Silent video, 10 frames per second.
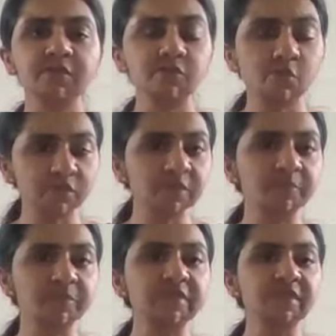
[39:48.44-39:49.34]

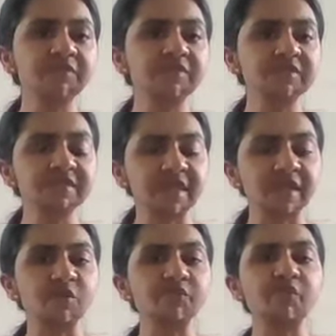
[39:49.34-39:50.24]
yogic breathing, which is
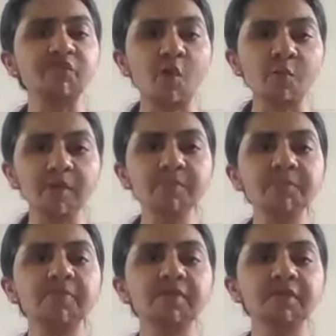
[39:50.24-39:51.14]
kind of a warm up
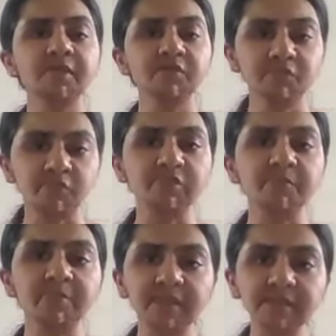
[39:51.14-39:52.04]
for the
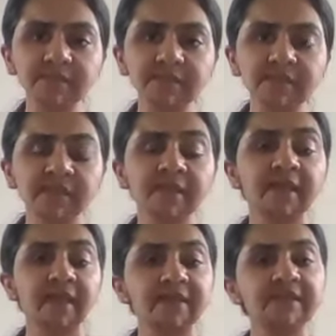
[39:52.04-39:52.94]
breath,
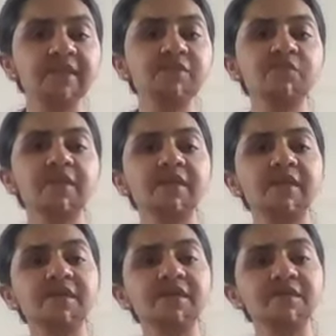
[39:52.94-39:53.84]
and then you can
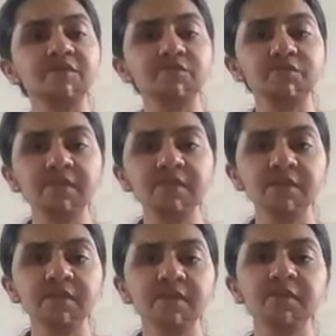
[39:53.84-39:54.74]
enter into the
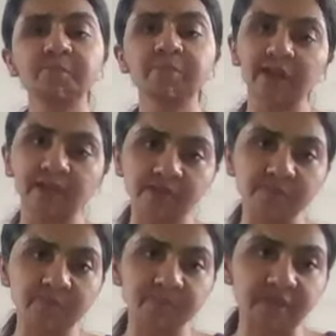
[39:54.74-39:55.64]

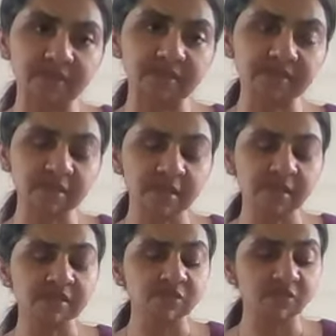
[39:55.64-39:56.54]
pranayama practice.
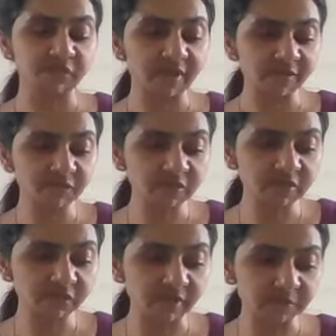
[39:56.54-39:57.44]
So if I have to
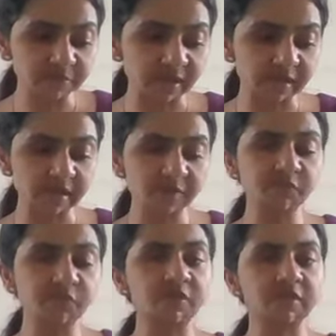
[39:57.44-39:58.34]
define
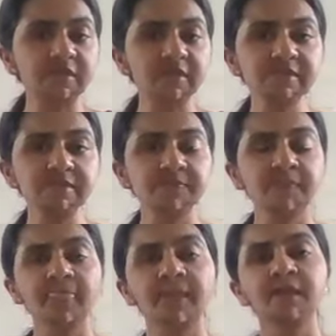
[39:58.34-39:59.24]
pranayam, what it is?
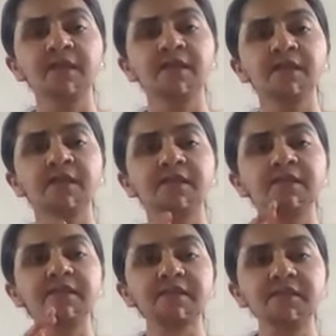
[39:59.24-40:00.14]

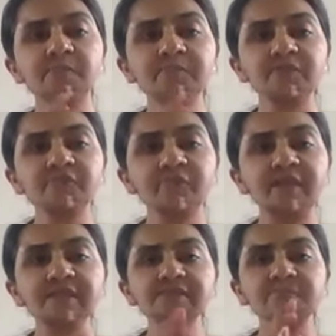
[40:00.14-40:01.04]
The term
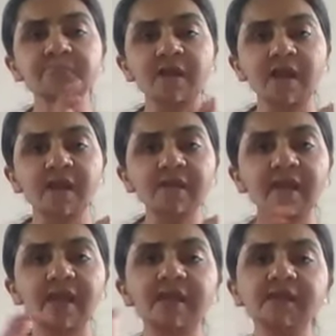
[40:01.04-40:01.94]
defines pran
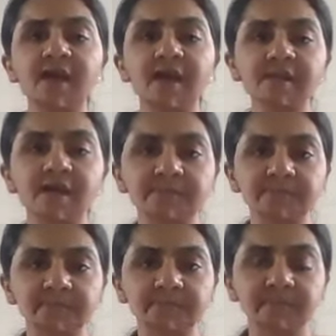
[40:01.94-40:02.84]
and ayam.